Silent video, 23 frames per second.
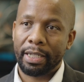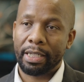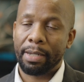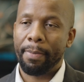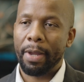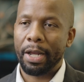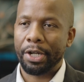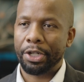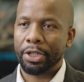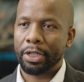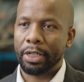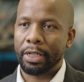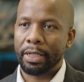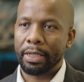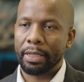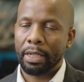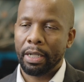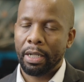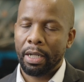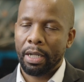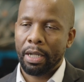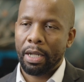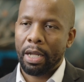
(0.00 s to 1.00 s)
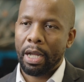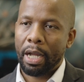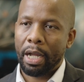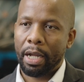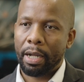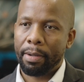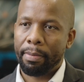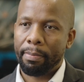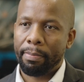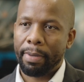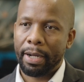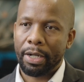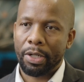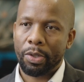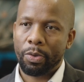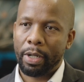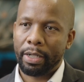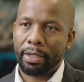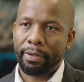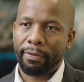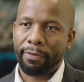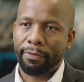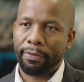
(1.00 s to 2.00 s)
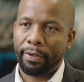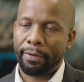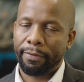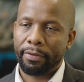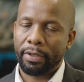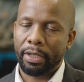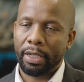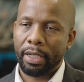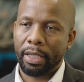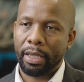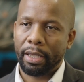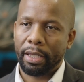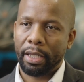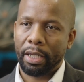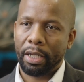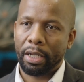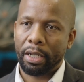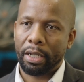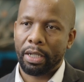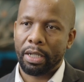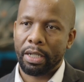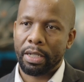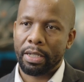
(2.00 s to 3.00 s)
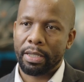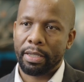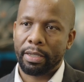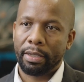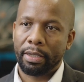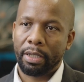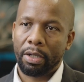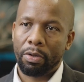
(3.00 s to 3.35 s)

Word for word: As I mentioned, um, by 2050, there,